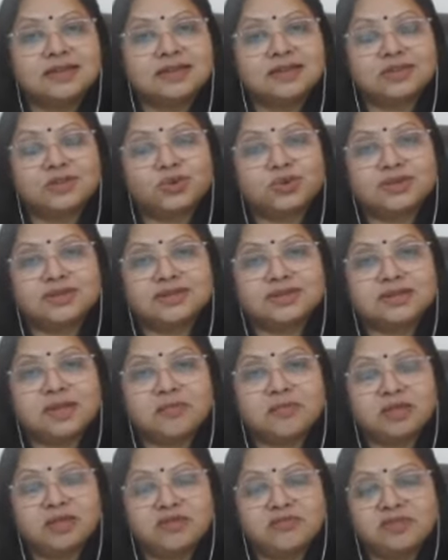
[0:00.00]
So it is
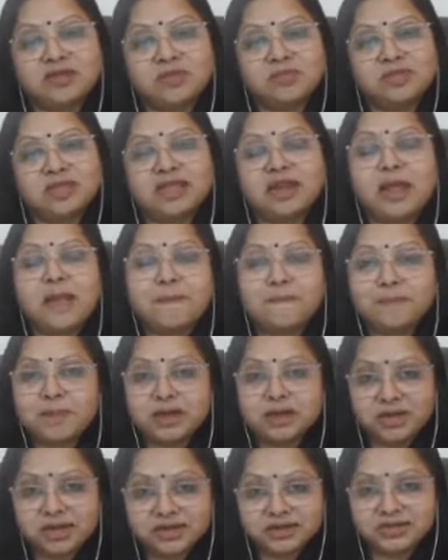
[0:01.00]
coming from there. I am
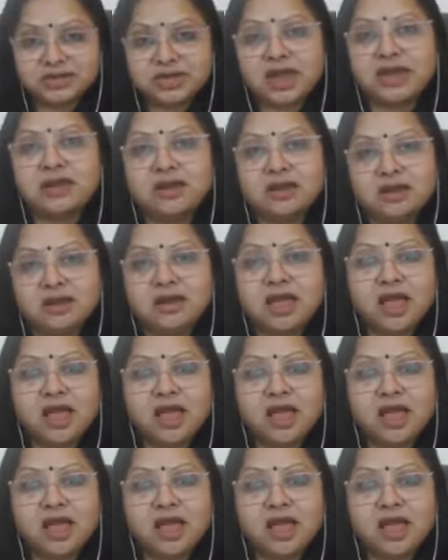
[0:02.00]
but a channel.